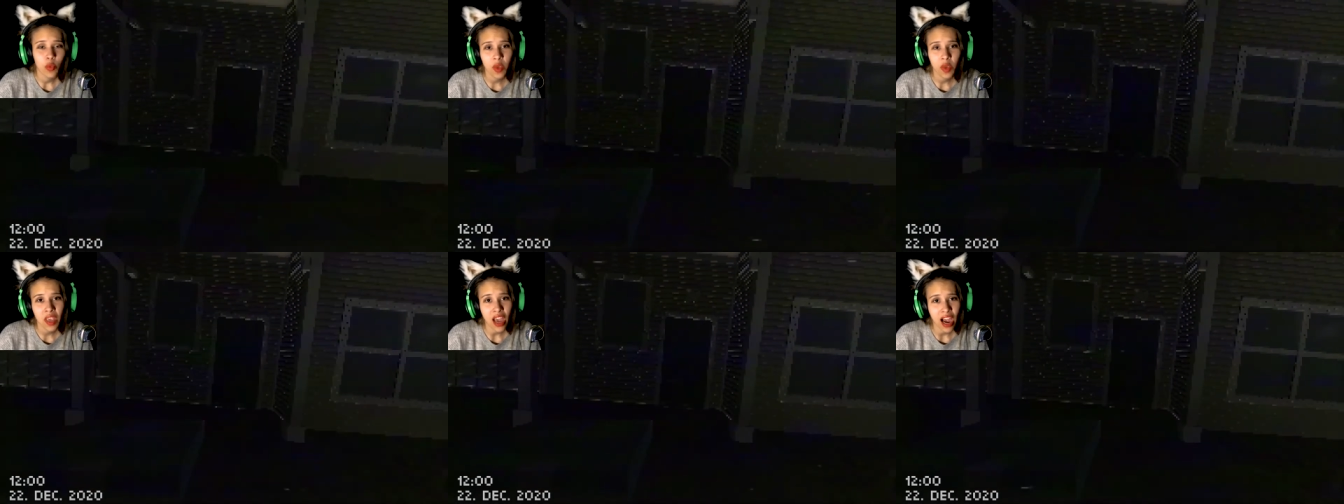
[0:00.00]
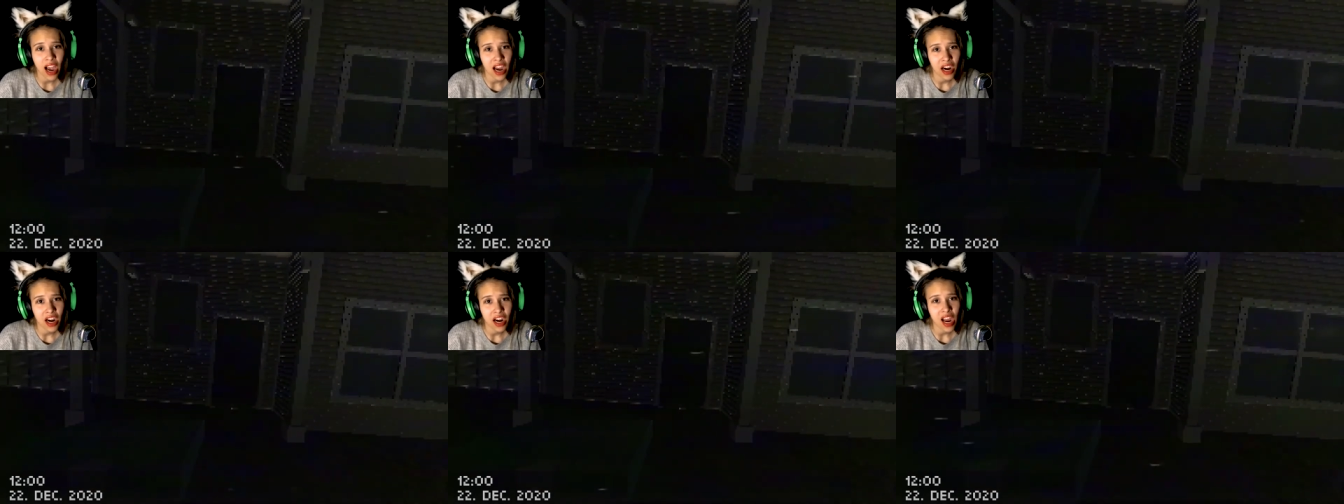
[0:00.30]
We
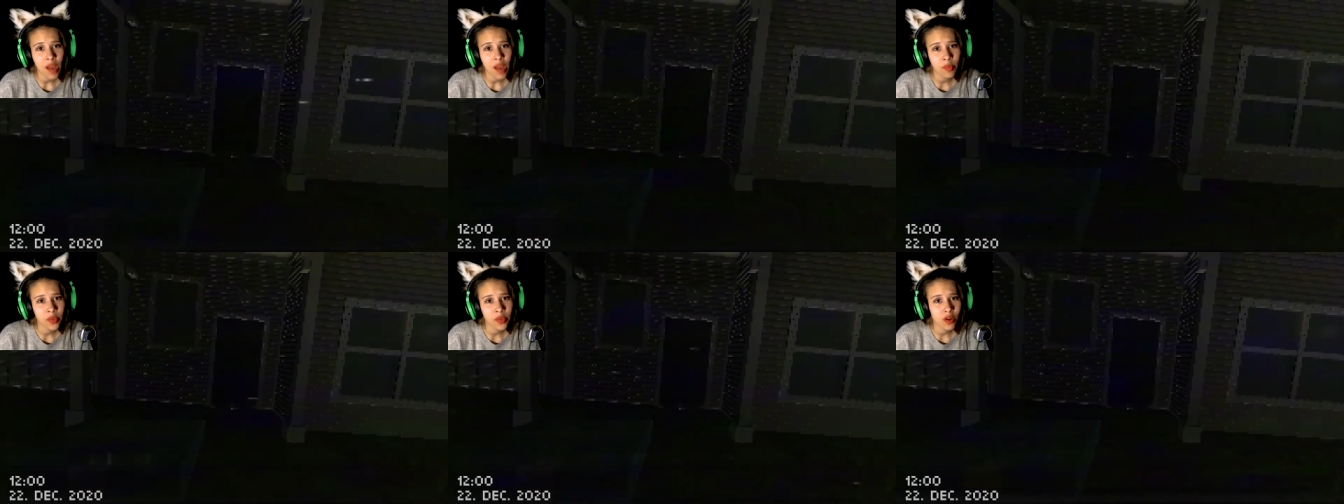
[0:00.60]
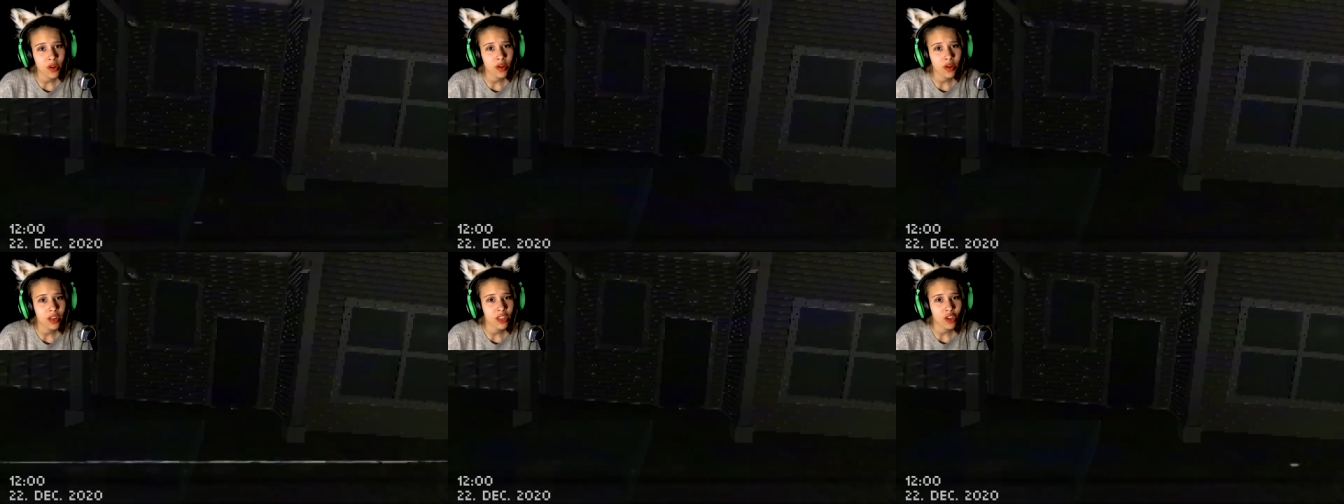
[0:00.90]
are
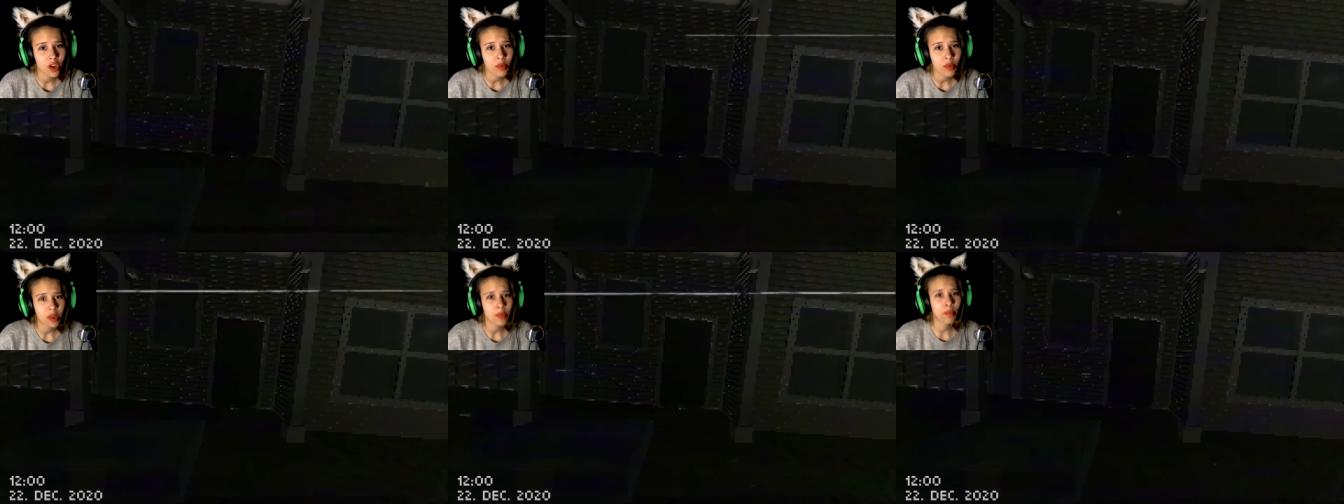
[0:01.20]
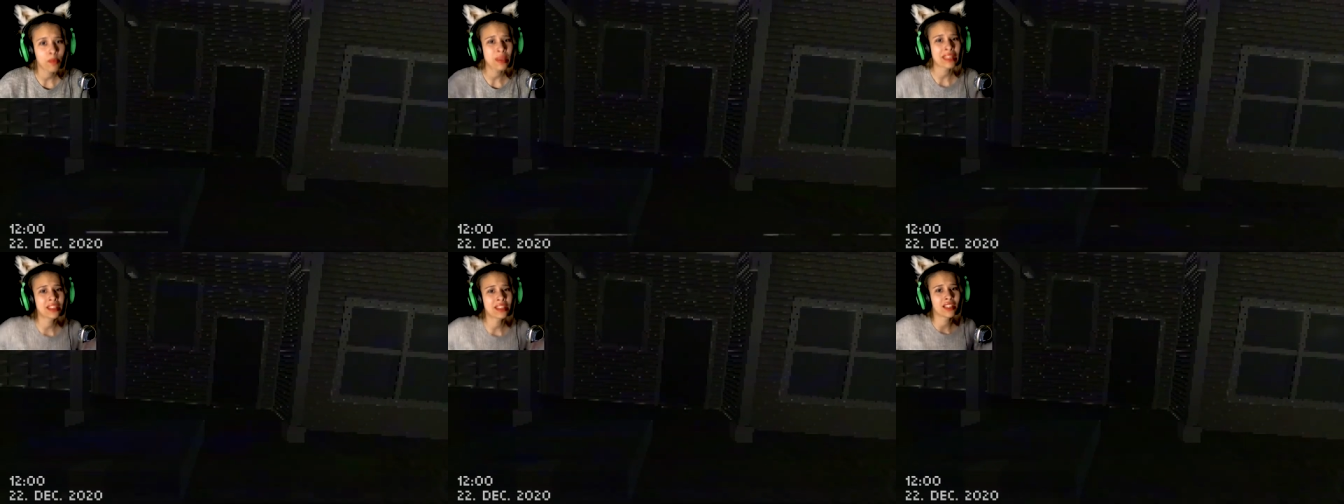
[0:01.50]
absolutely normal
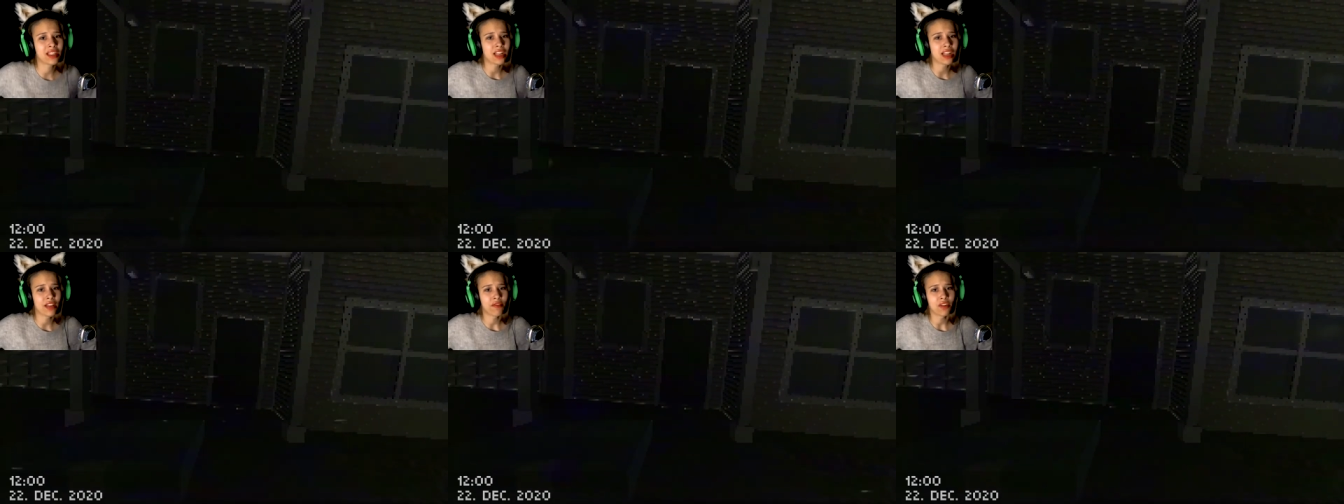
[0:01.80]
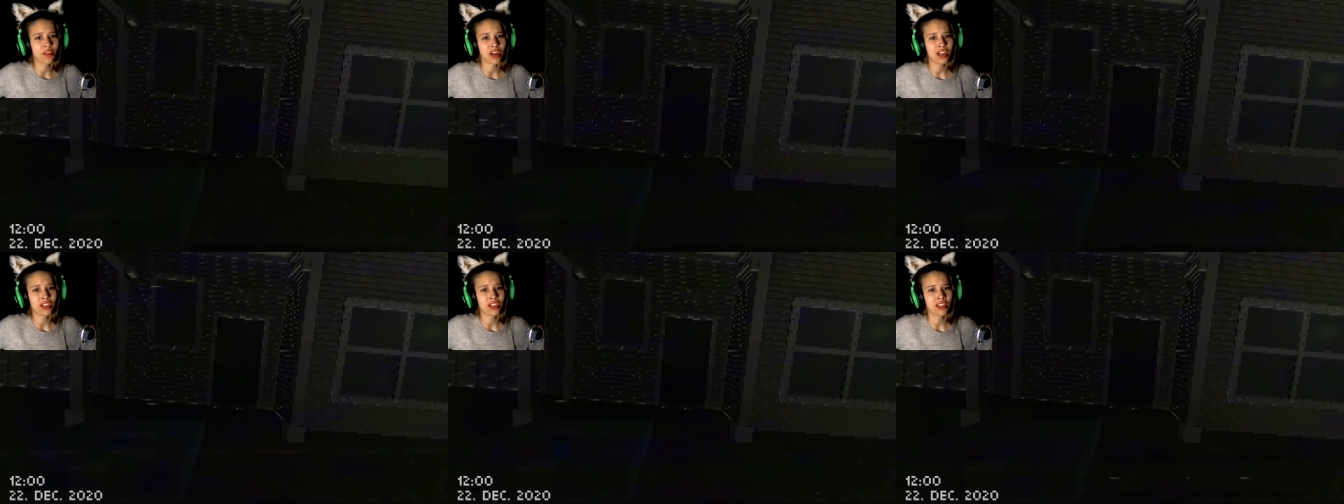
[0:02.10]
pizza
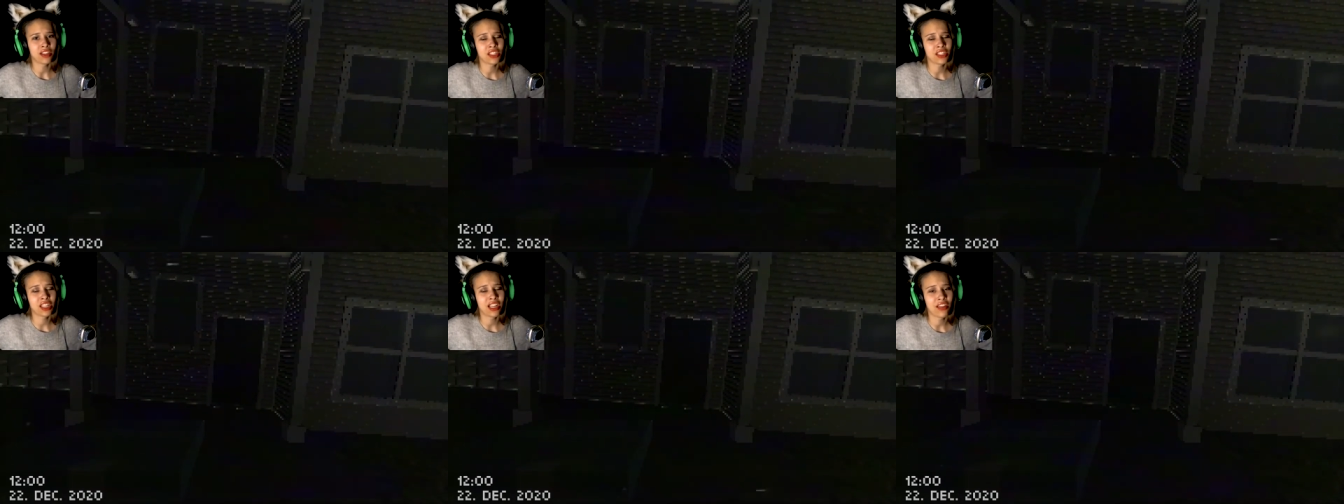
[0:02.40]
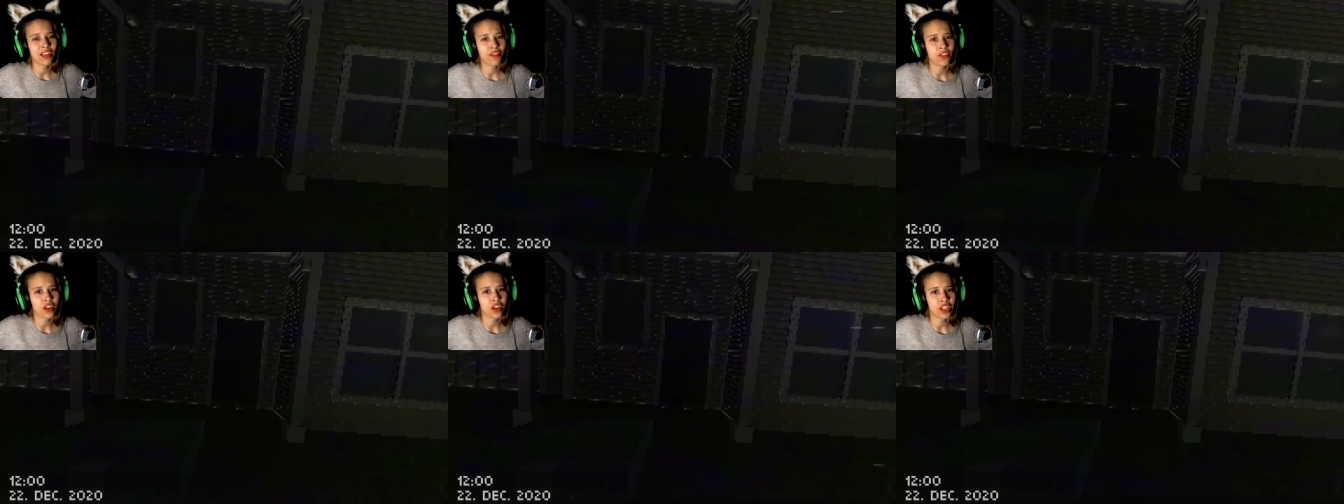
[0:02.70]

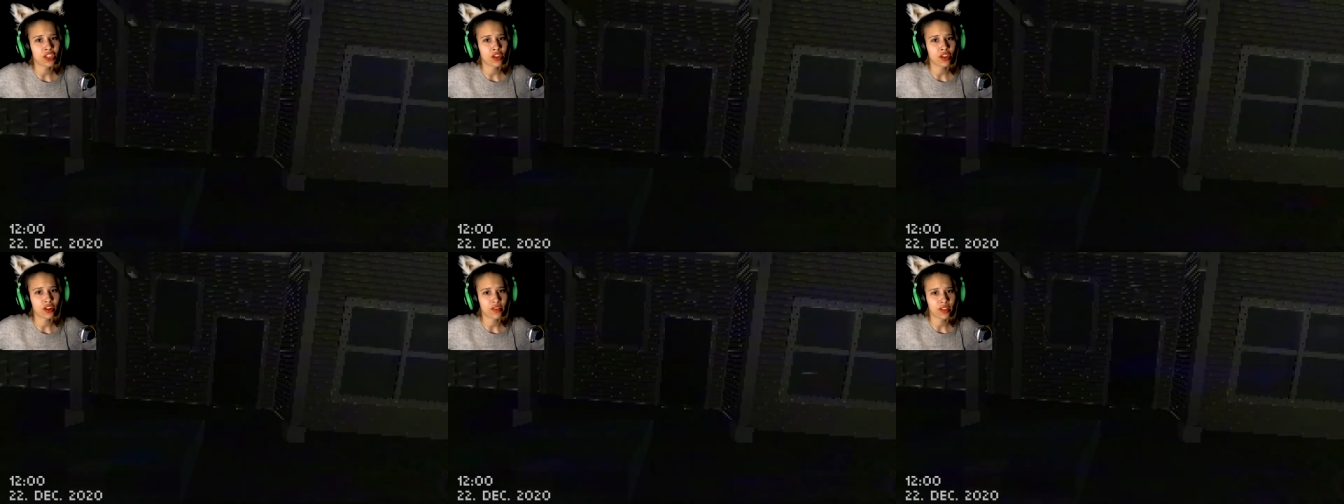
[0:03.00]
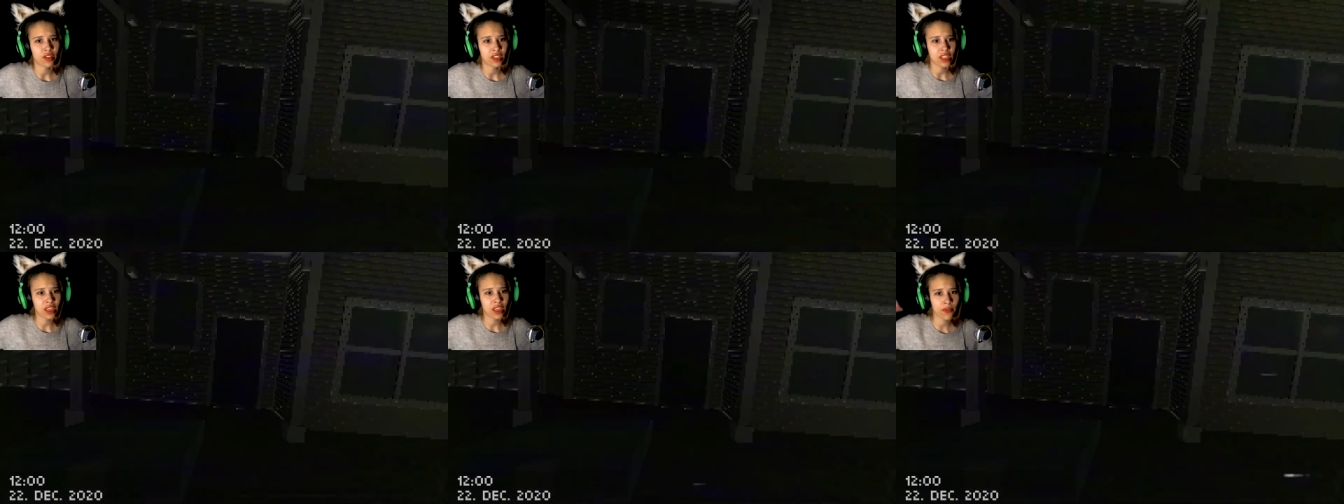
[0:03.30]
delivery service.